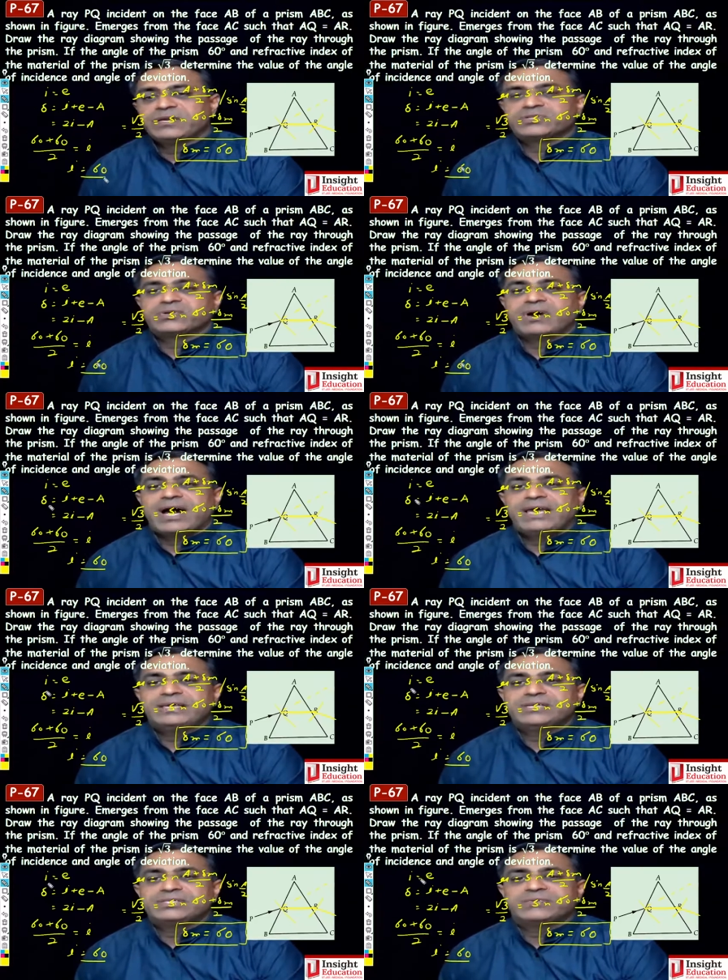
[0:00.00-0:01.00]
So I
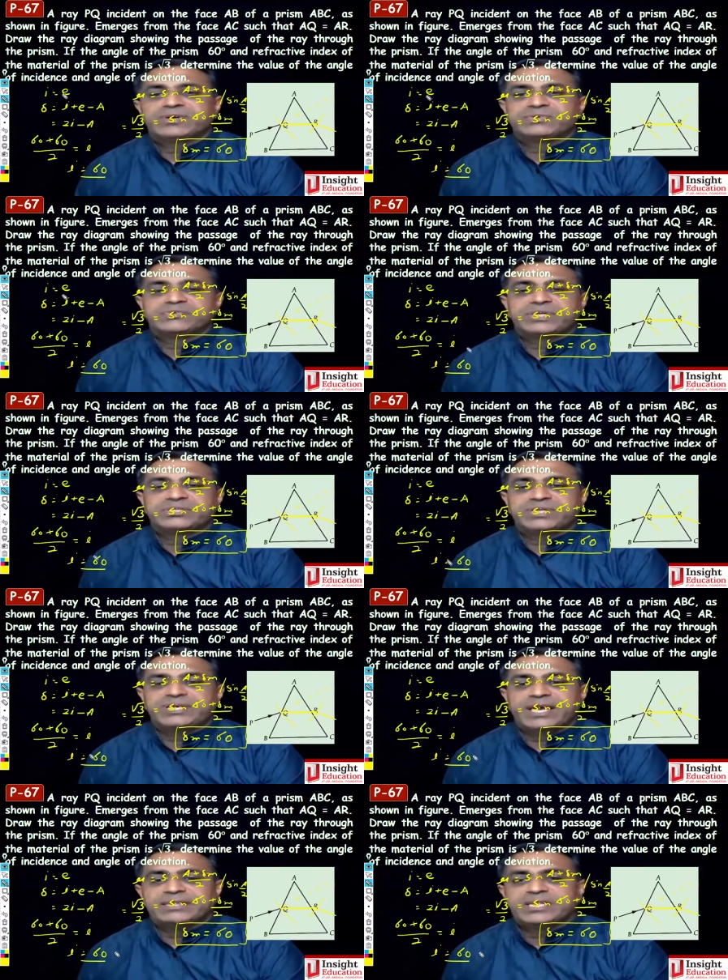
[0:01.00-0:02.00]
is equal to
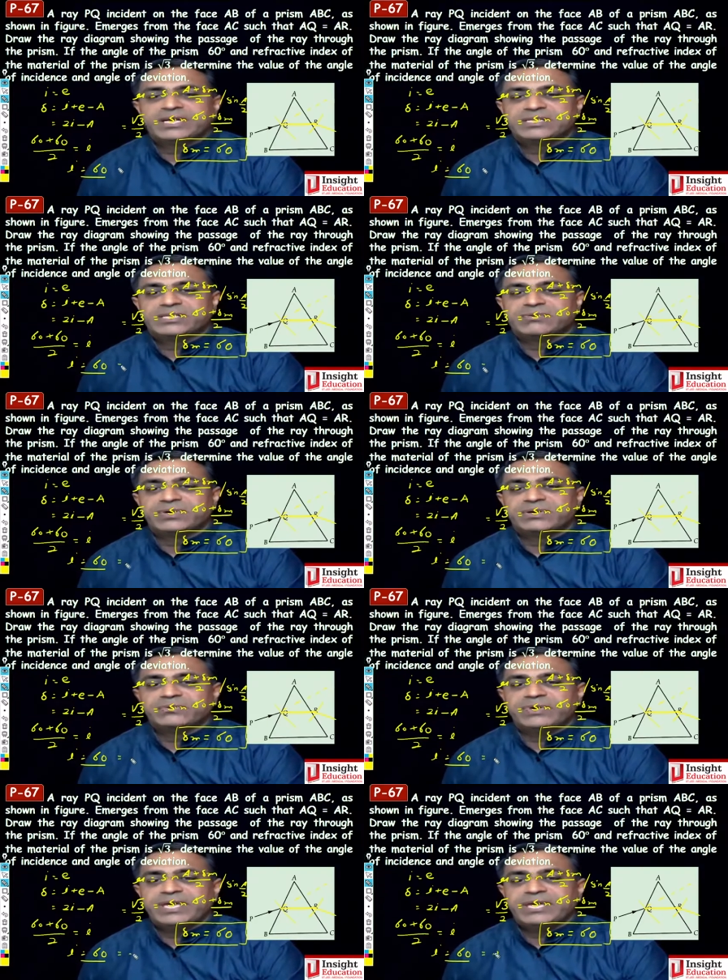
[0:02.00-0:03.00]
60 and that is equal
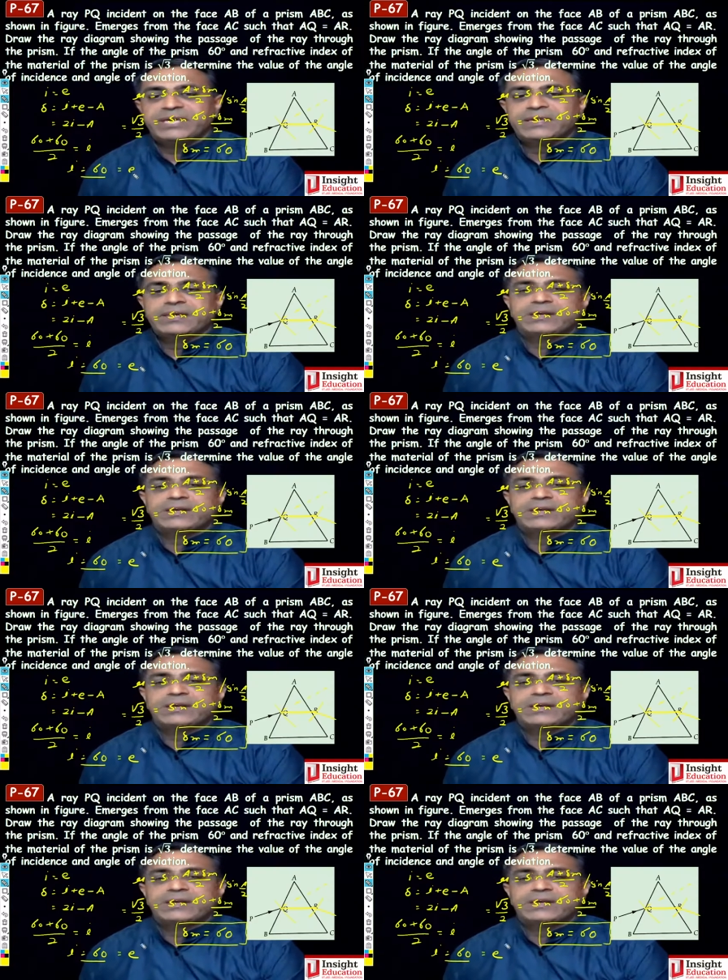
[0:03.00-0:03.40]
to E.